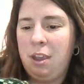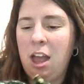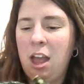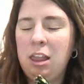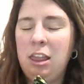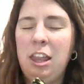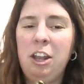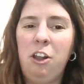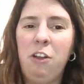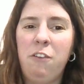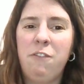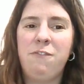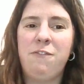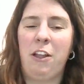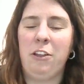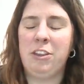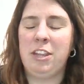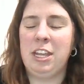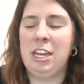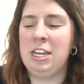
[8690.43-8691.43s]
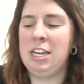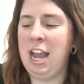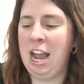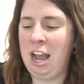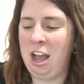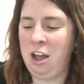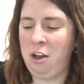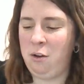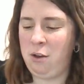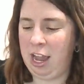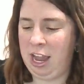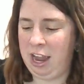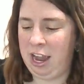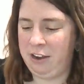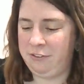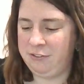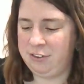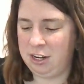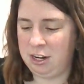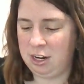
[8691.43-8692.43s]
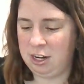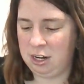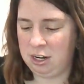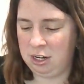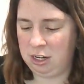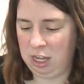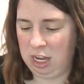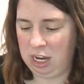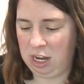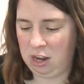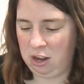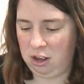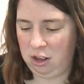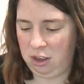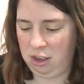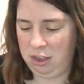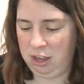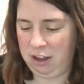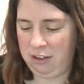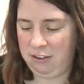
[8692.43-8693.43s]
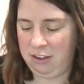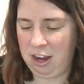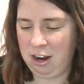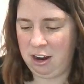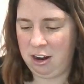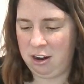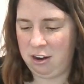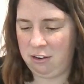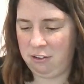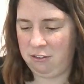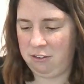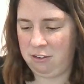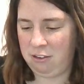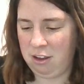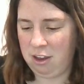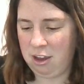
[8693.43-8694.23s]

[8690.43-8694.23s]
a little felted now after like all these years.